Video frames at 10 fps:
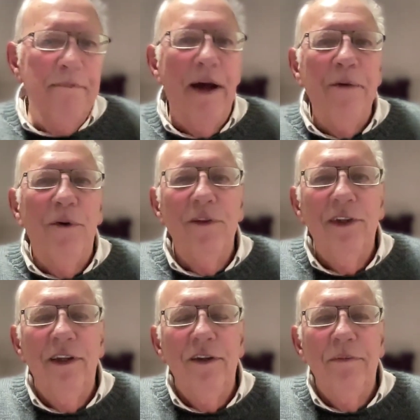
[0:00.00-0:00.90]
might want
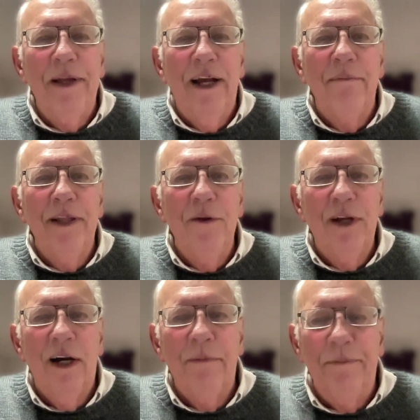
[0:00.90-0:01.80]
to do to become low
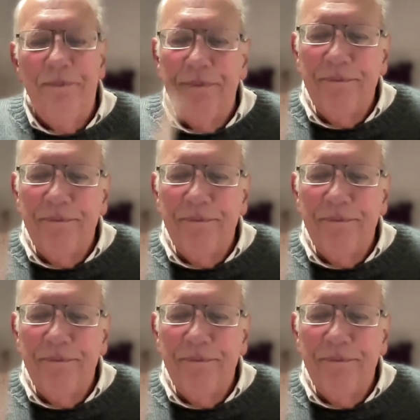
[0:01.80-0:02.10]
carbon.